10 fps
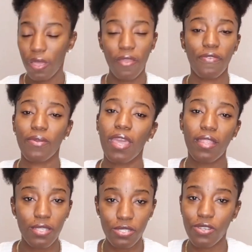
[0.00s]
if you
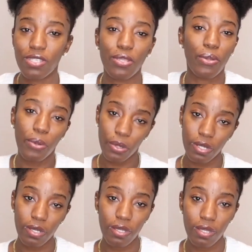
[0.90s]
get this dress, you're good.
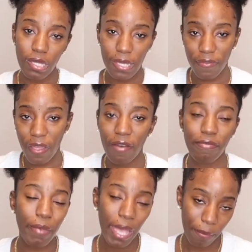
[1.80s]
If you
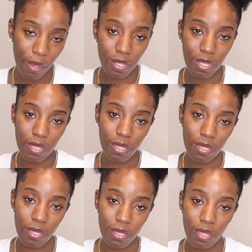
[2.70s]
have my body
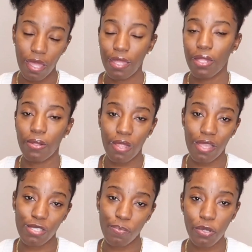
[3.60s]
and you look
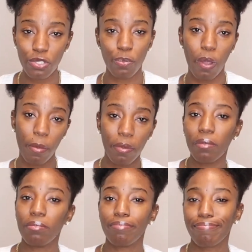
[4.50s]
like SpongeBob,